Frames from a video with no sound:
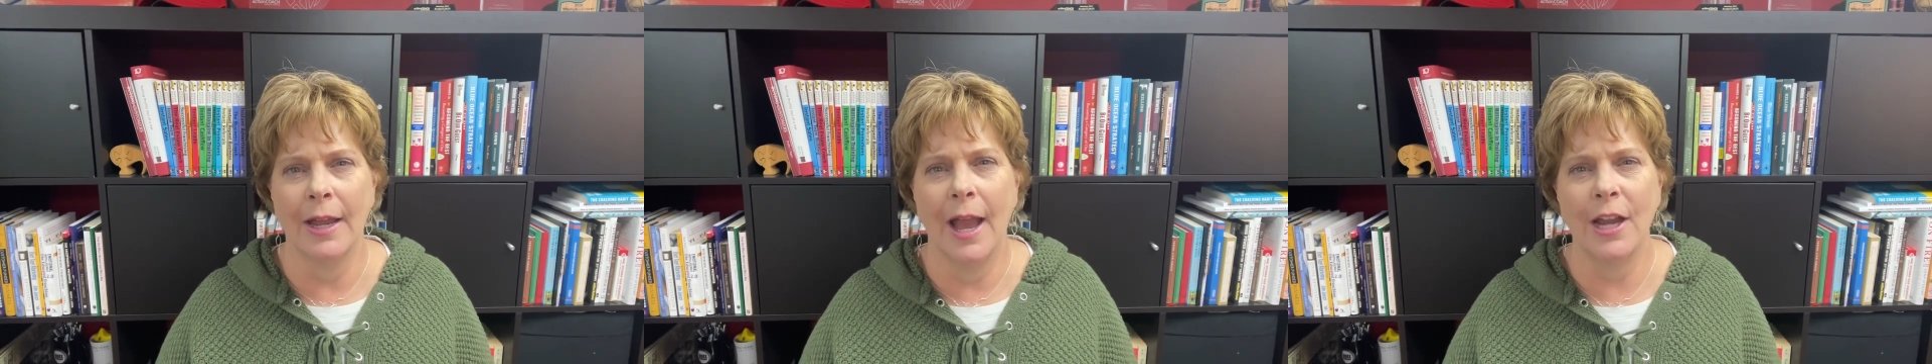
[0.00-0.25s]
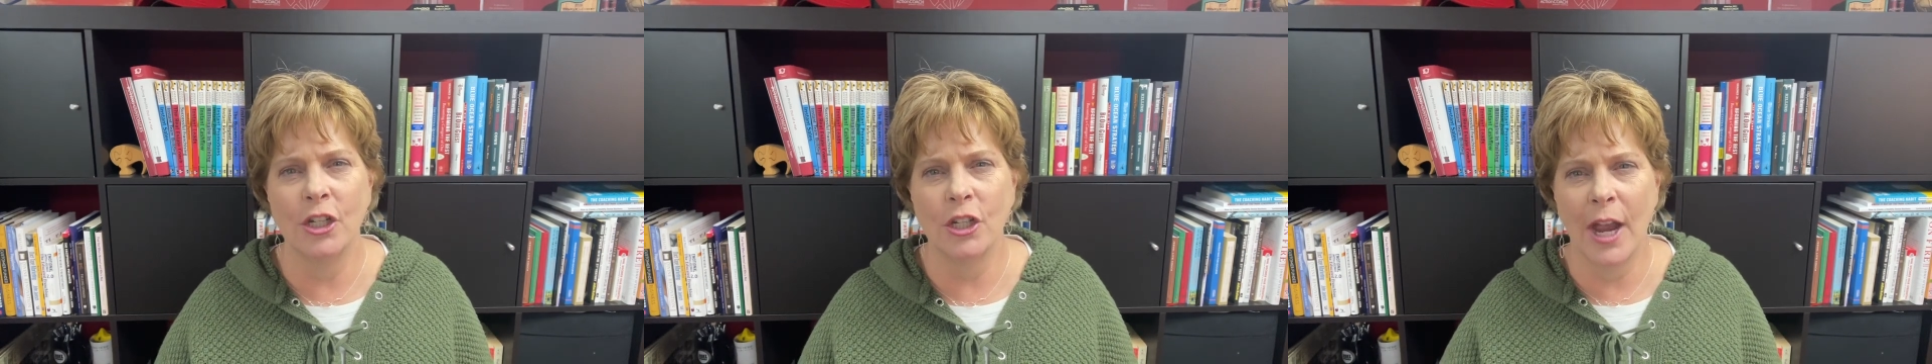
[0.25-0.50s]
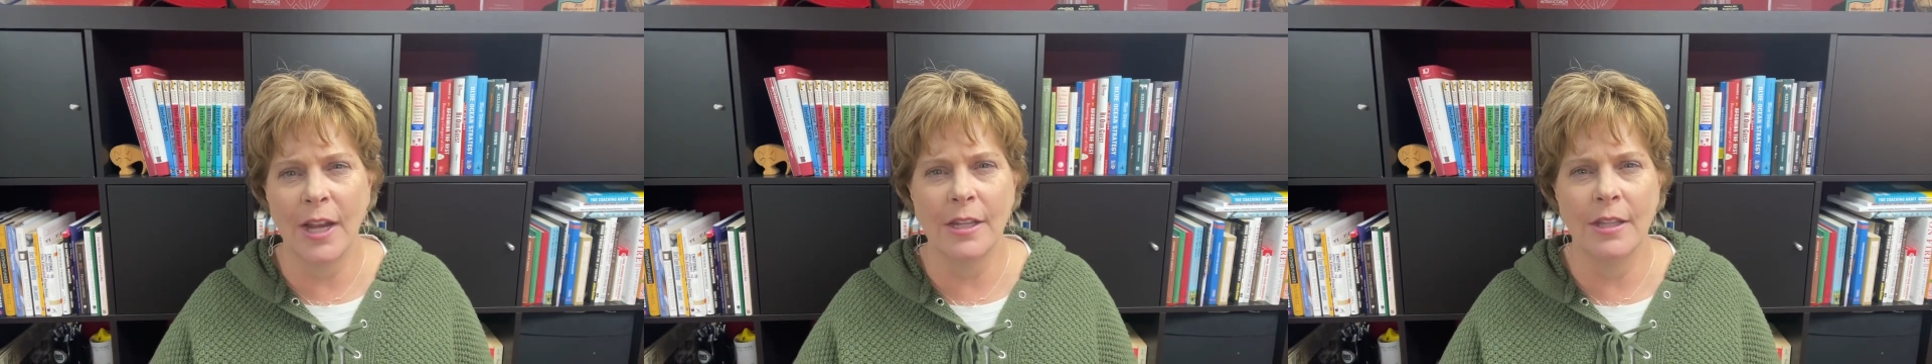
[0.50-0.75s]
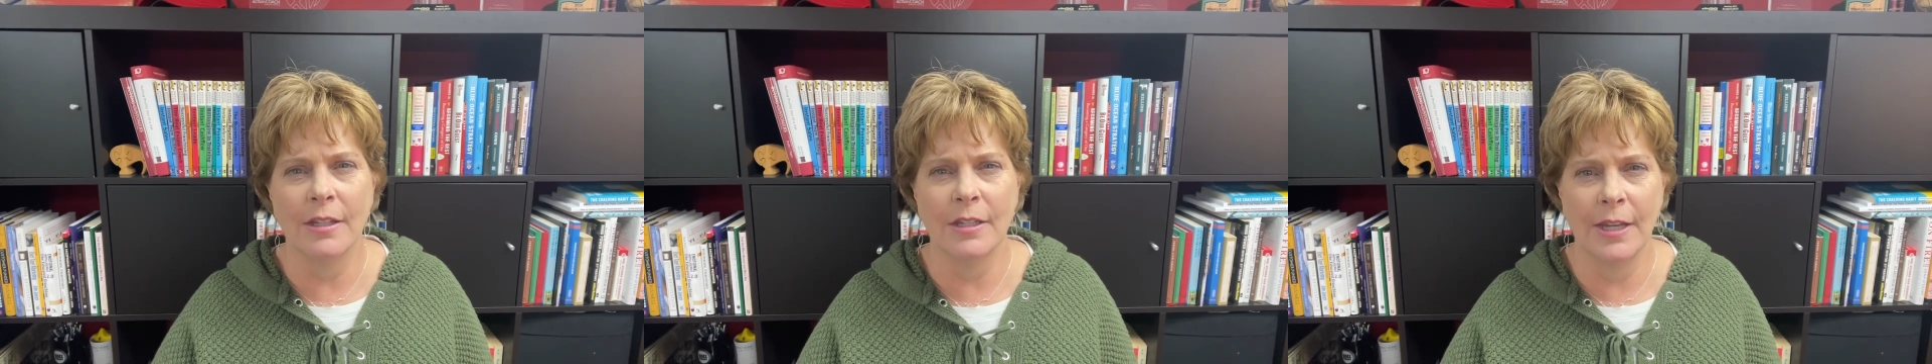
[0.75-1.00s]
I checked
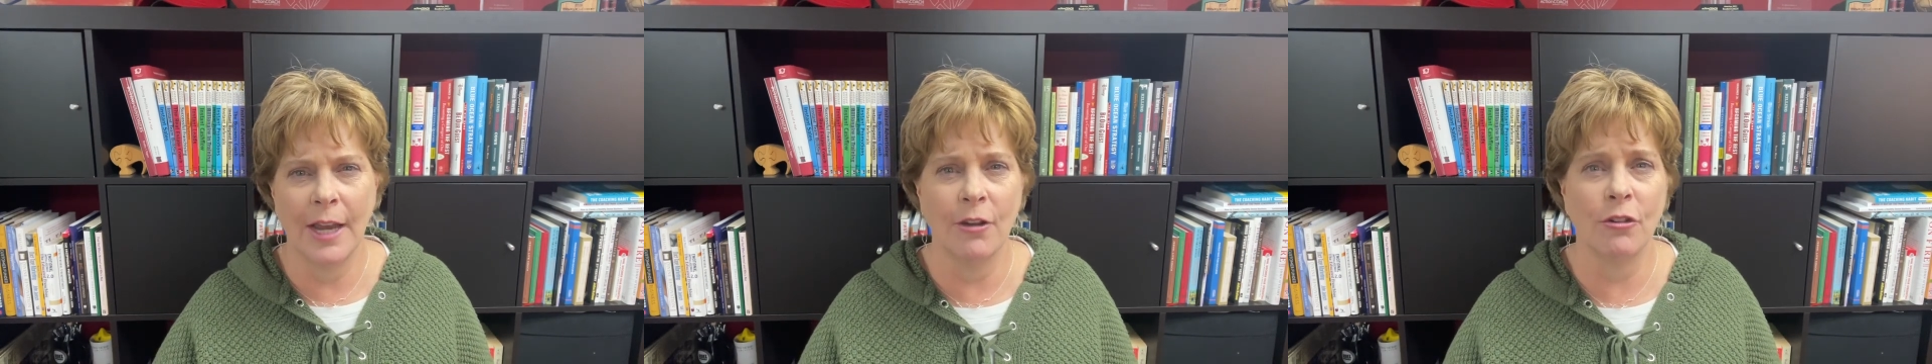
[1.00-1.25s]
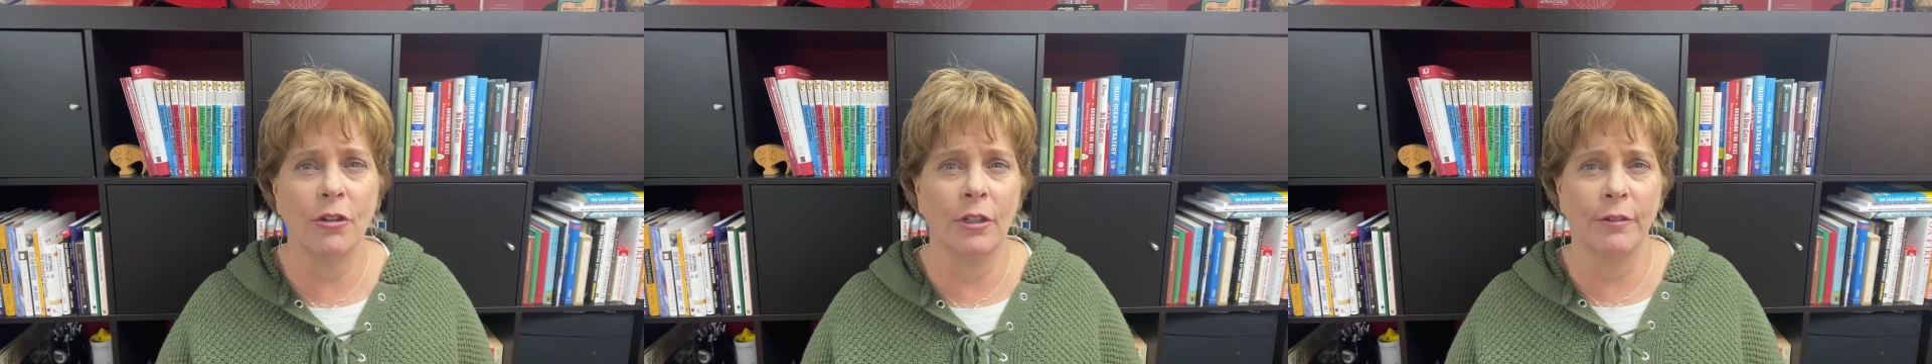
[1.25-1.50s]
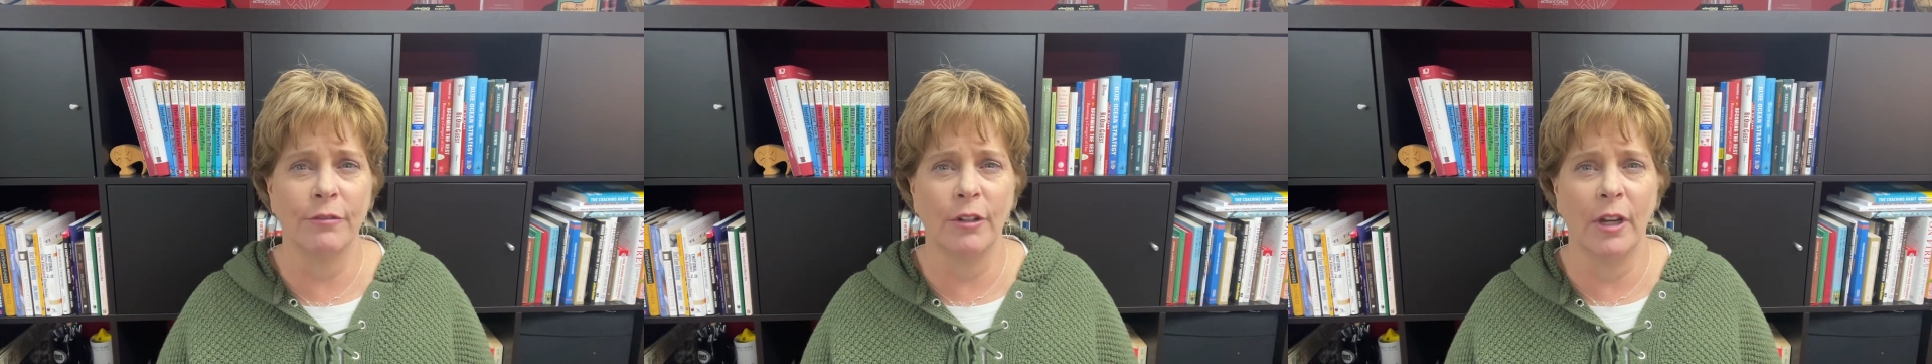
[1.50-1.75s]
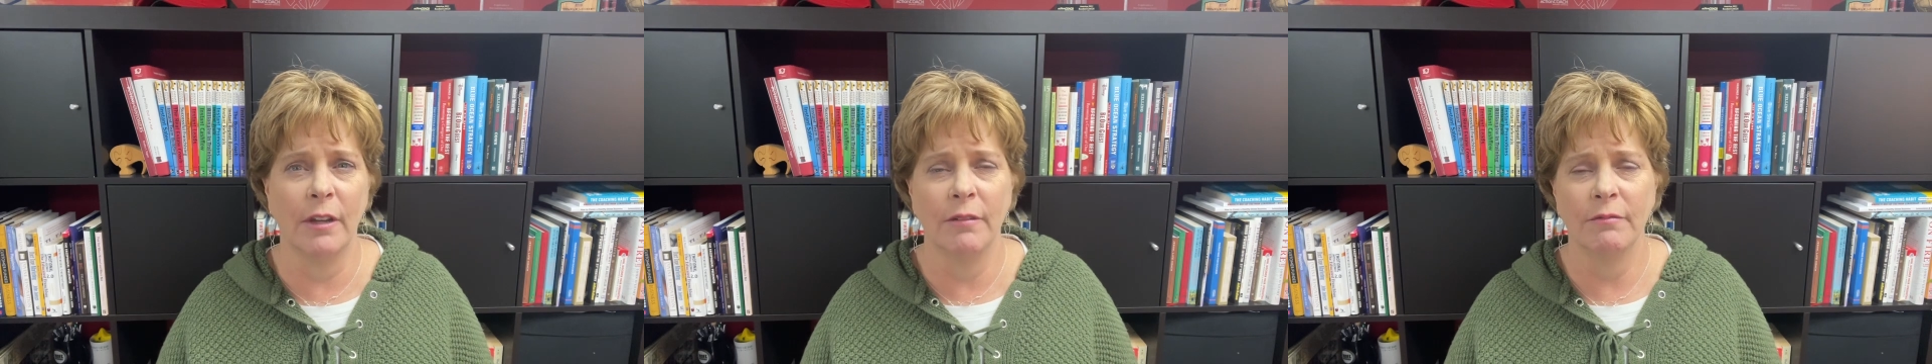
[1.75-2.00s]
standard
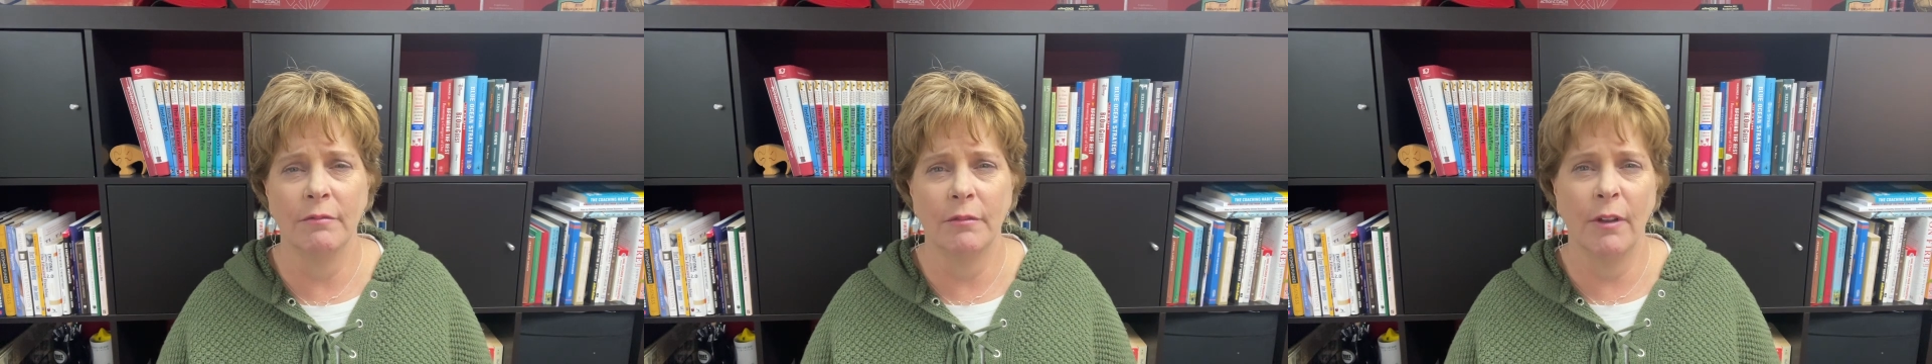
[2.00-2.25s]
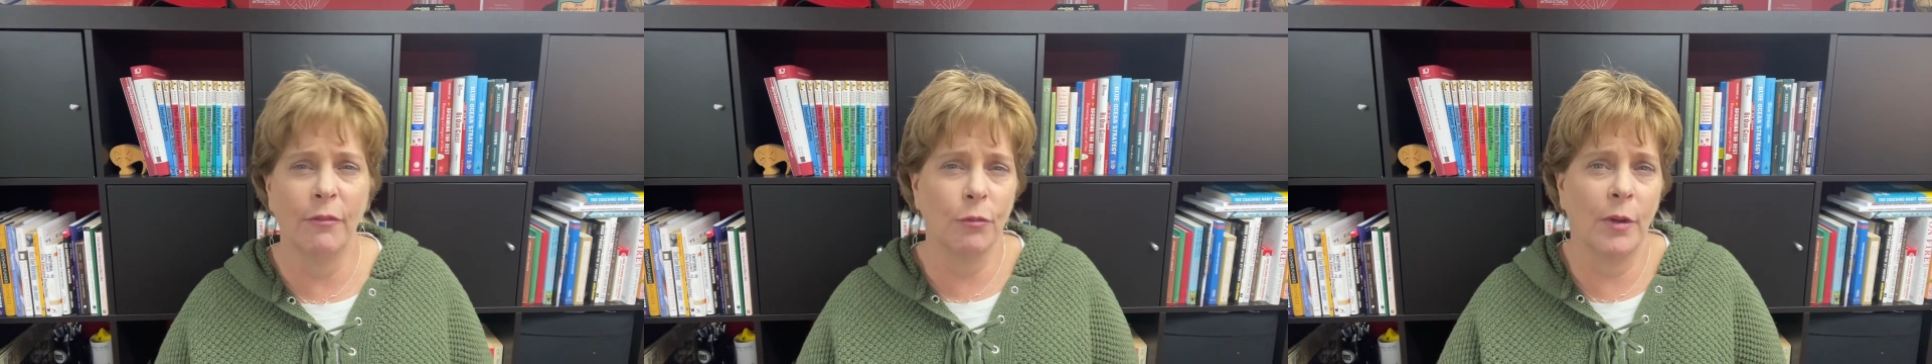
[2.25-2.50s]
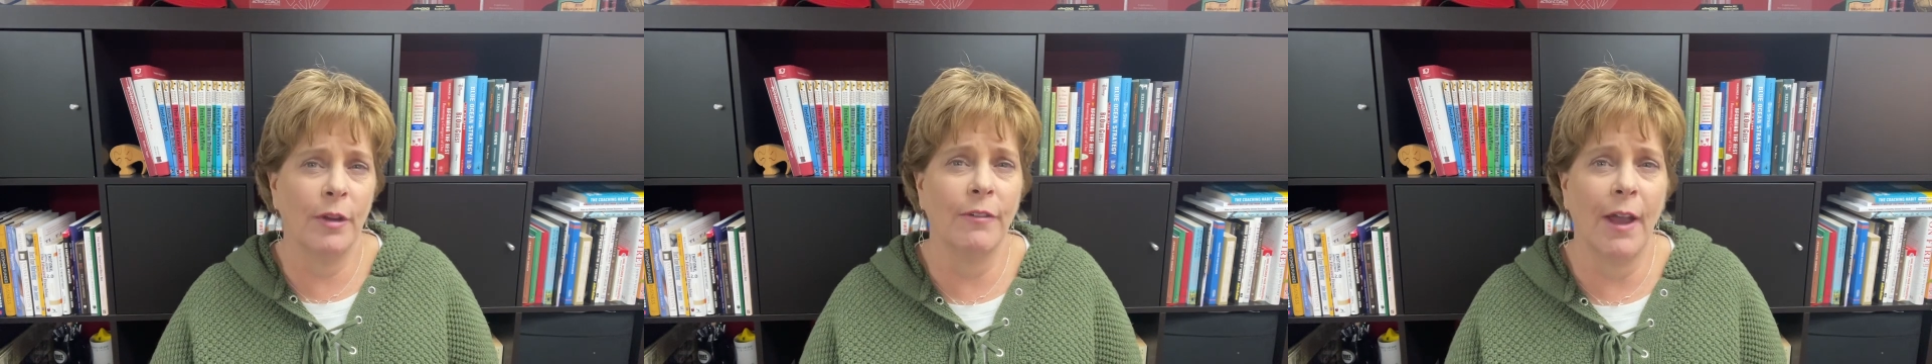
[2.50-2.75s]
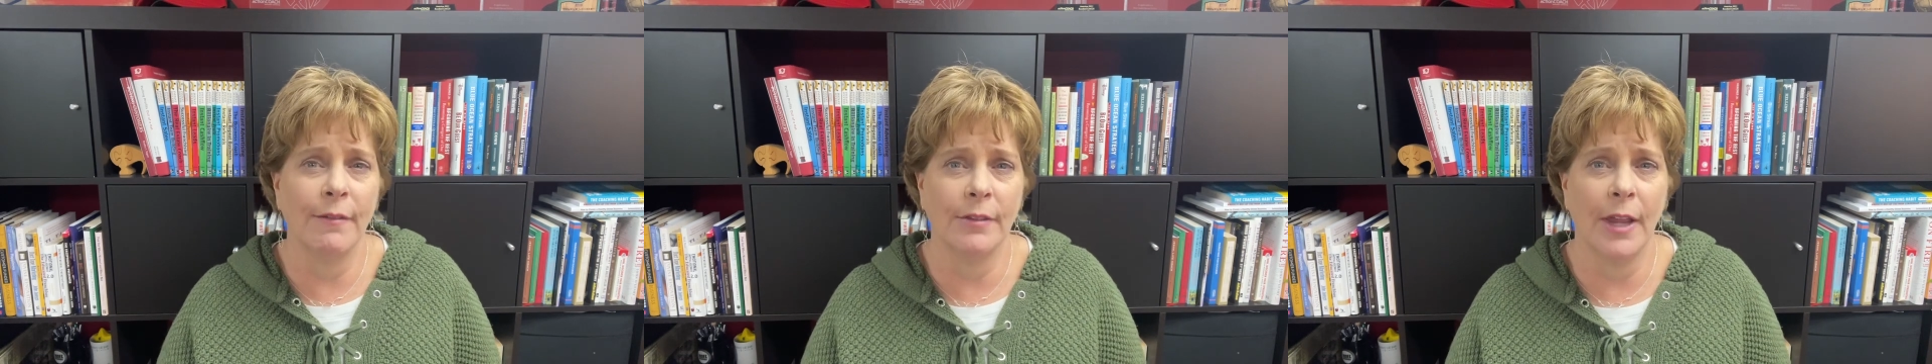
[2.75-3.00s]
delivery of 3 to
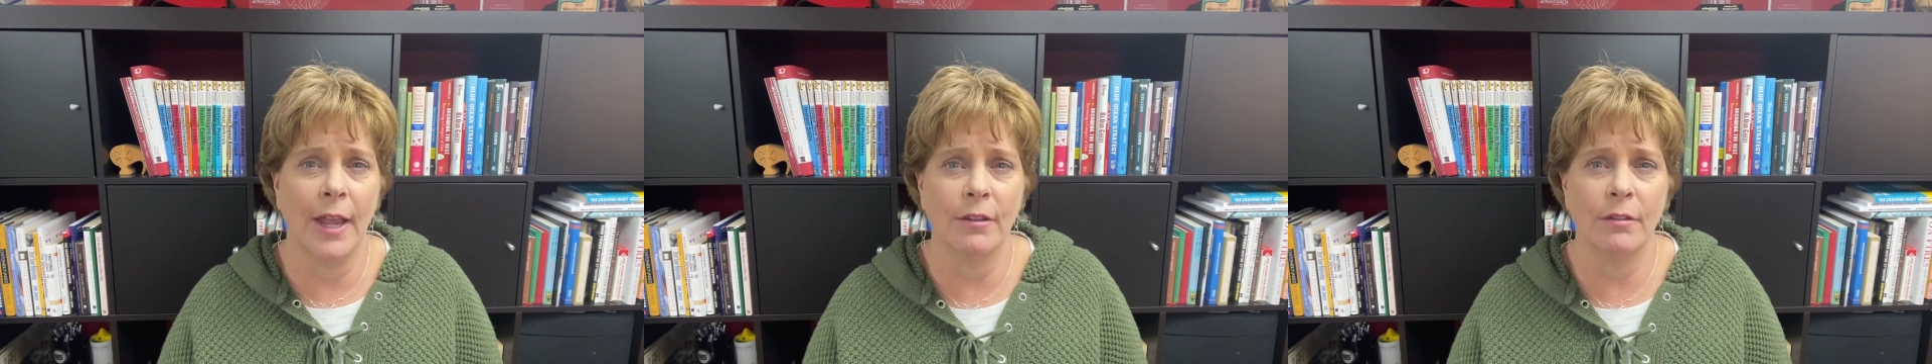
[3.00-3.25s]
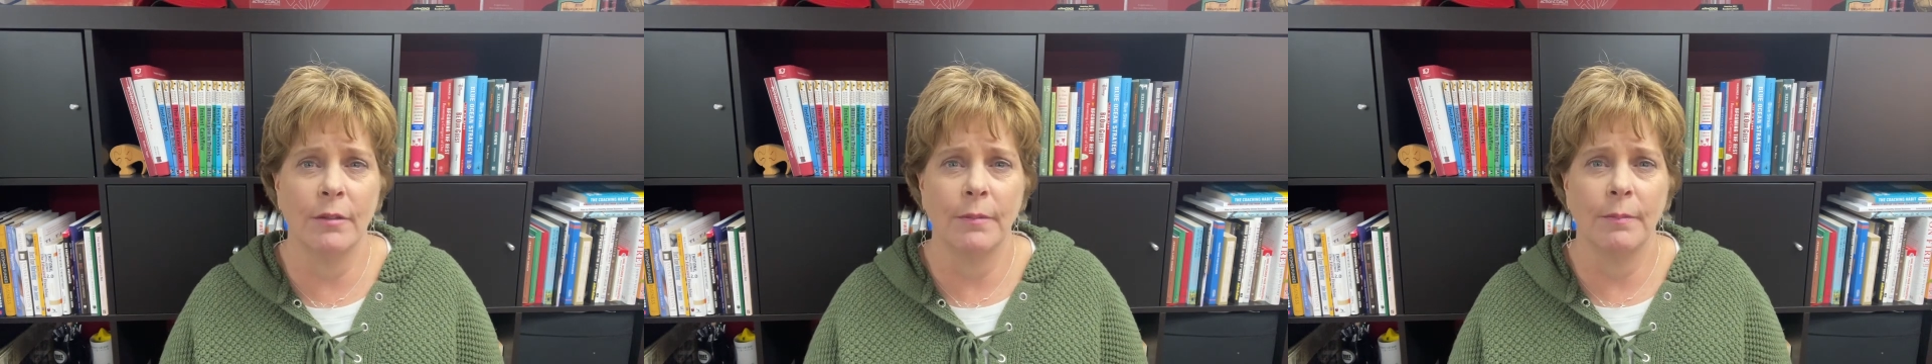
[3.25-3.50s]
5 days.